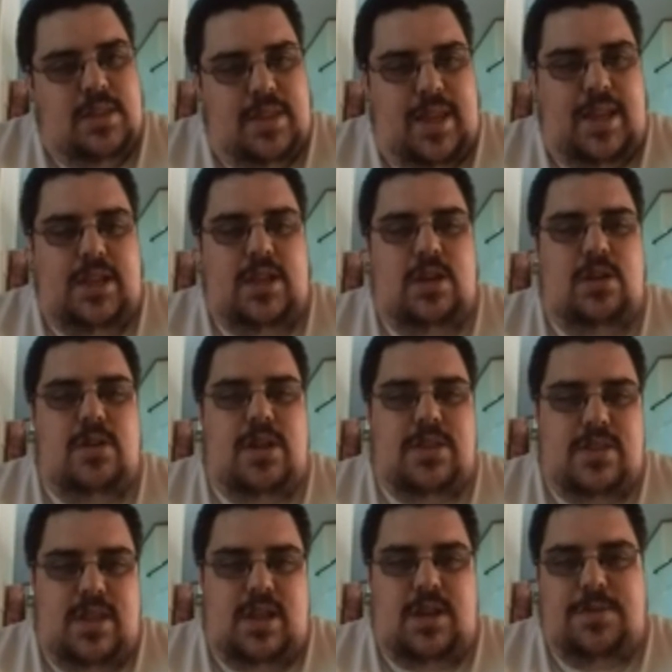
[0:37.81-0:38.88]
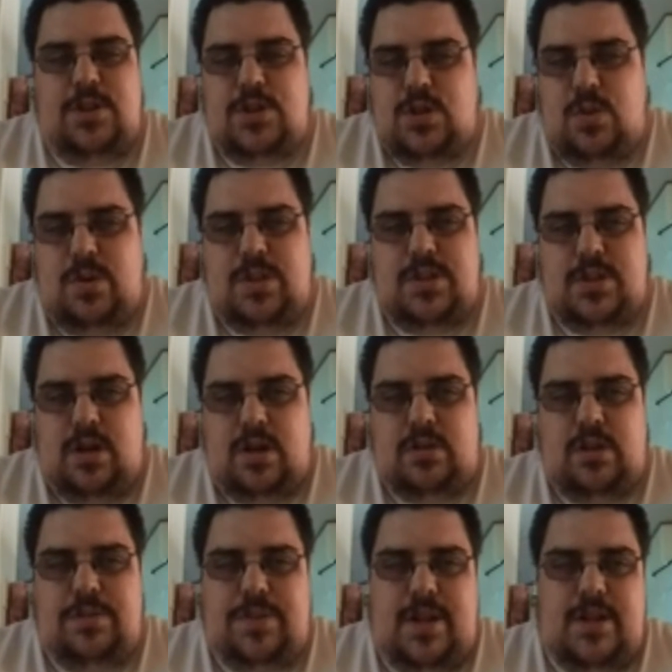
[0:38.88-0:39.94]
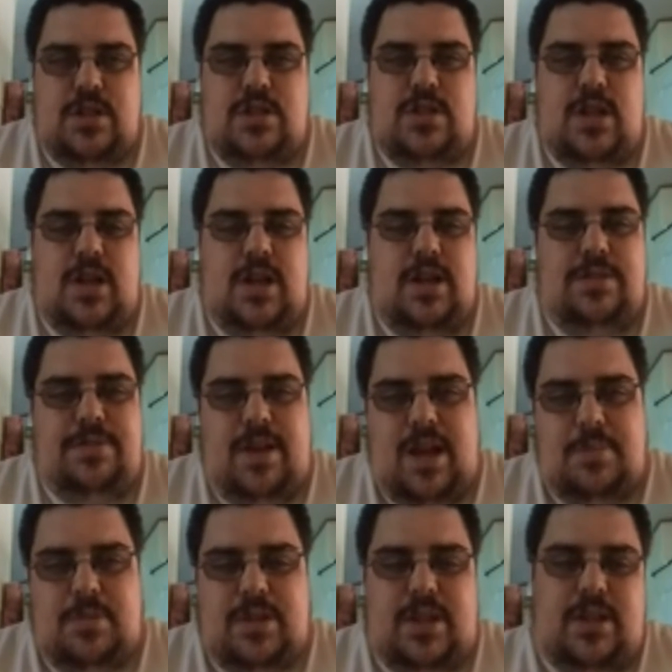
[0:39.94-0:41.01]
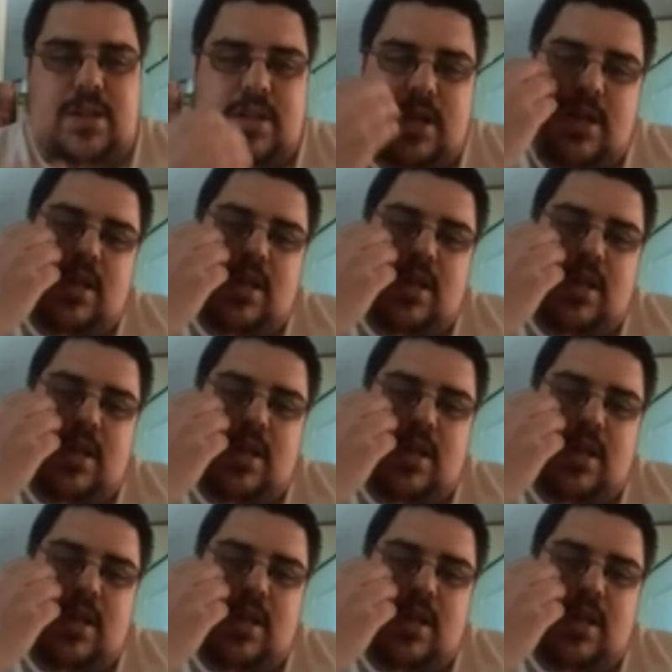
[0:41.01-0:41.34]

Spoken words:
Thank you, and thank you for joining the Dark Revenge family.